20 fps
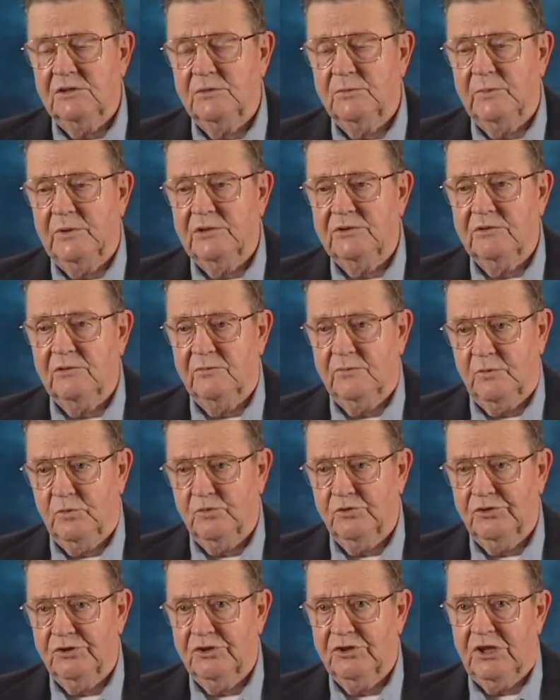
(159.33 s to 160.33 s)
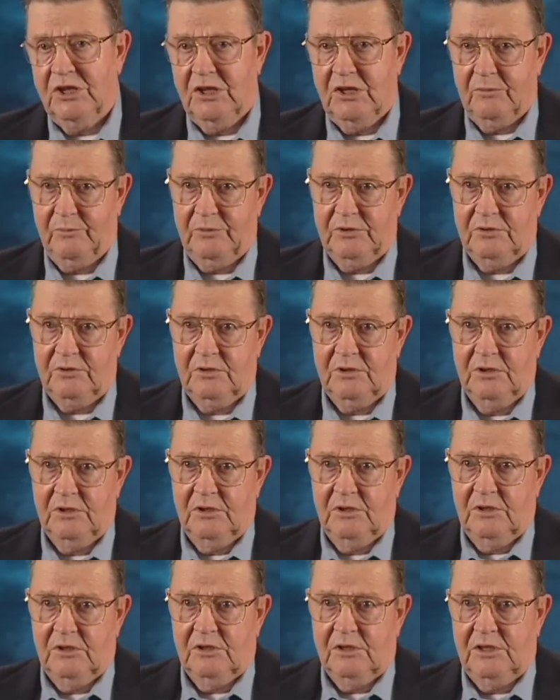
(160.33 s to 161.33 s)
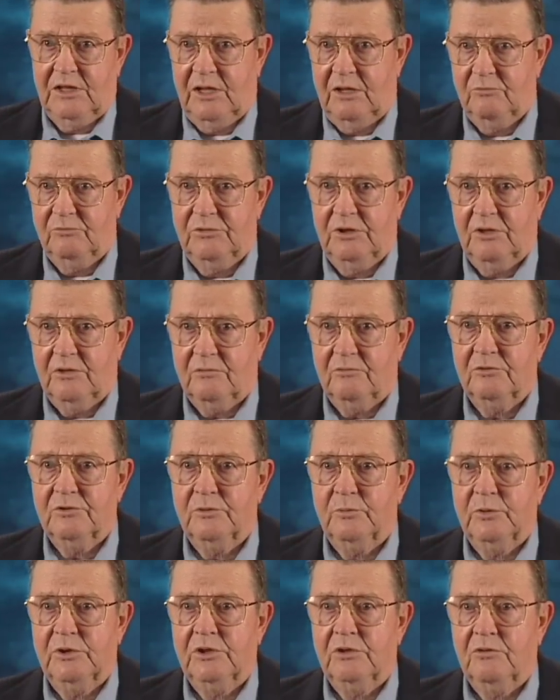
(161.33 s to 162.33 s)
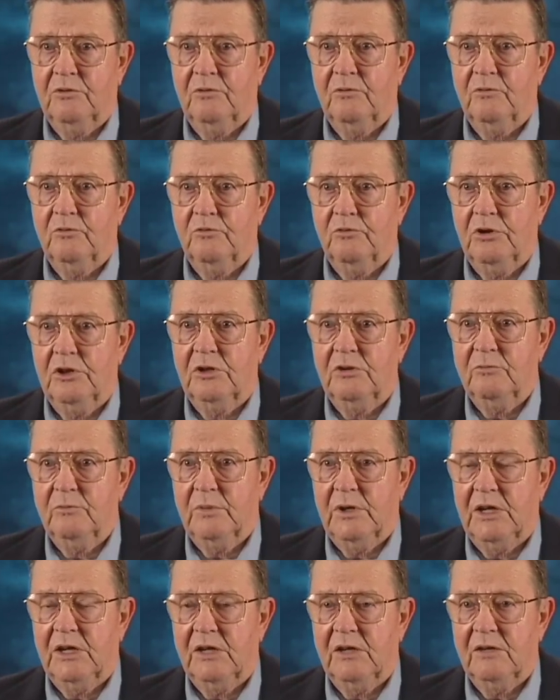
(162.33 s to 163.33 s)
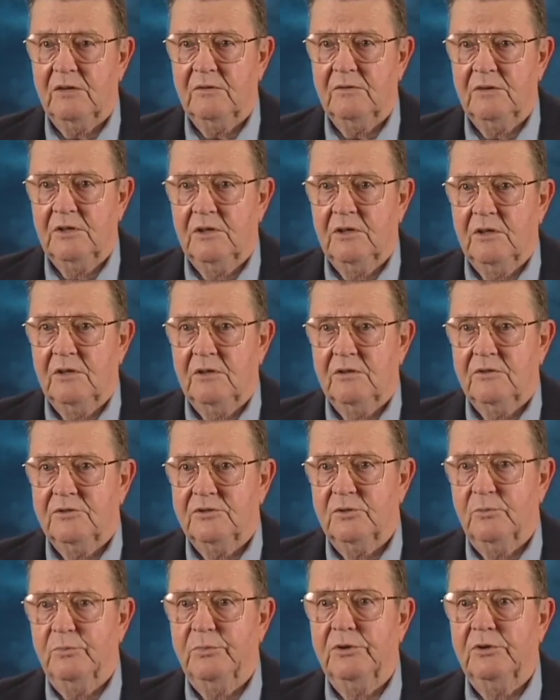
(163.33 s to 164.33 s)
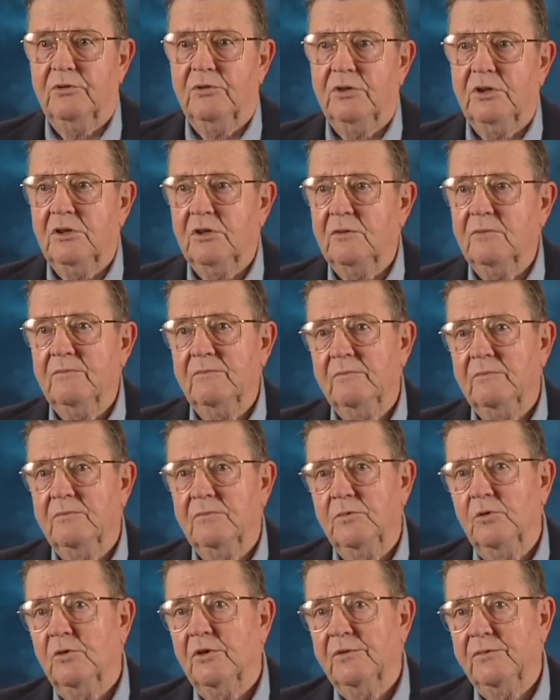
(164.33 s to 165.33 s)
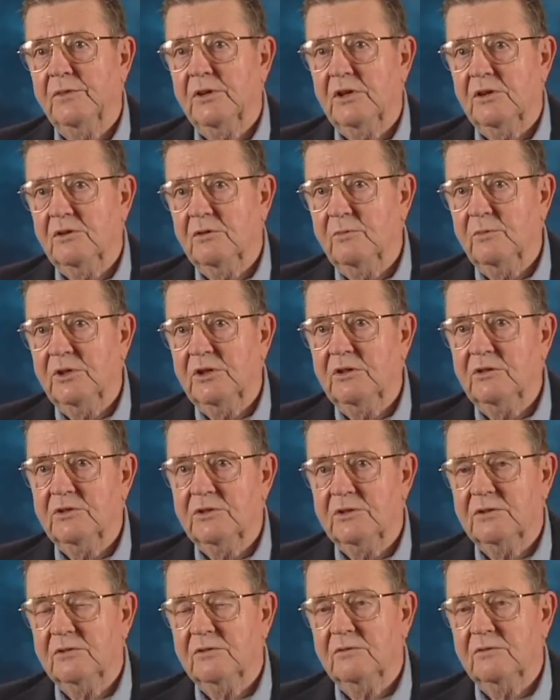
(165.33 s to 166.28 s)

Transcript: Special Forces camp at Kham Duc was being overrun by a superior North Vietnamese